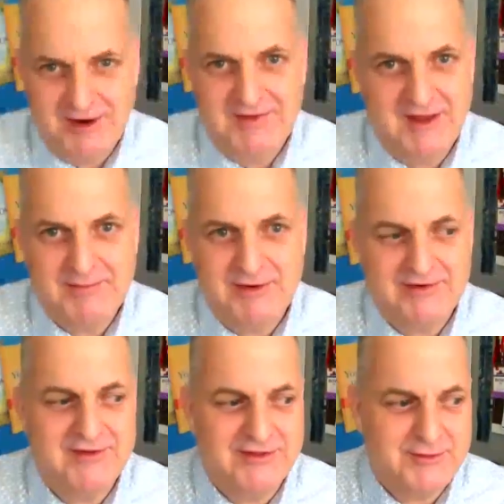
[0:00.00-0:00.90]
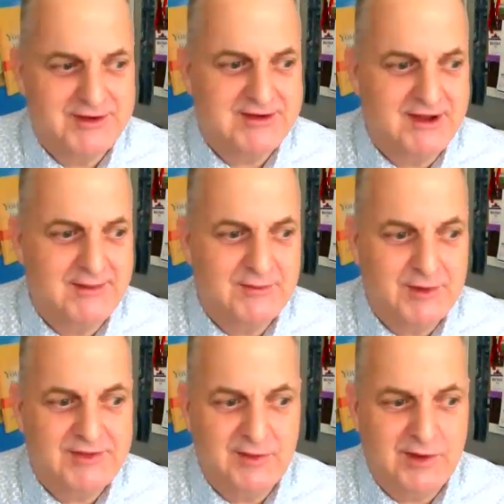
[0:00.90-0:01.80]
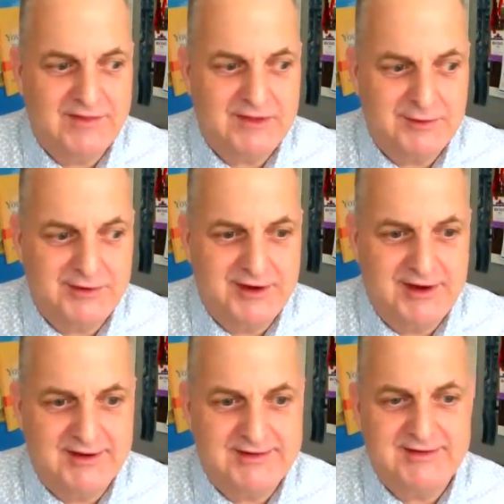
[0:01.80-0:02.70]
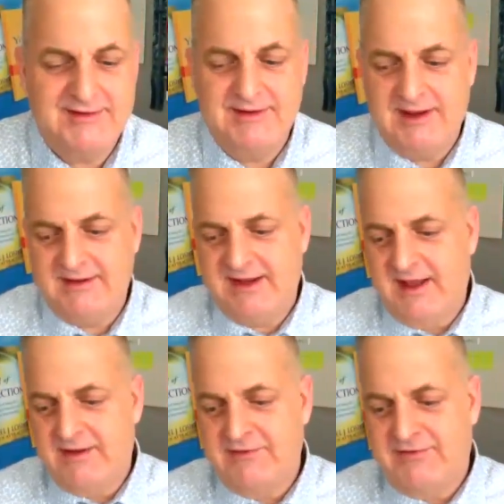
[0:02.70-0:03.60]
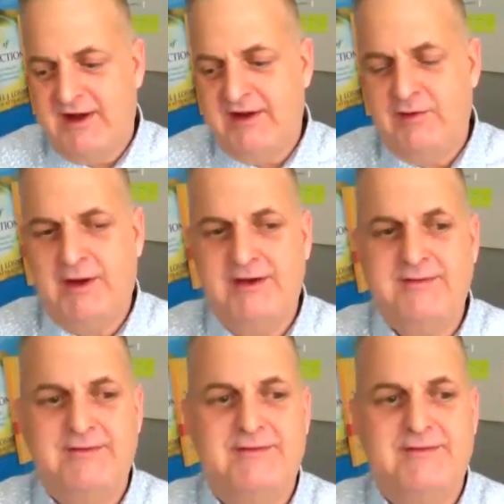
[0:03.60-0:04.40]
at that person 3 times, whether you want them or not. And Dana, the final one?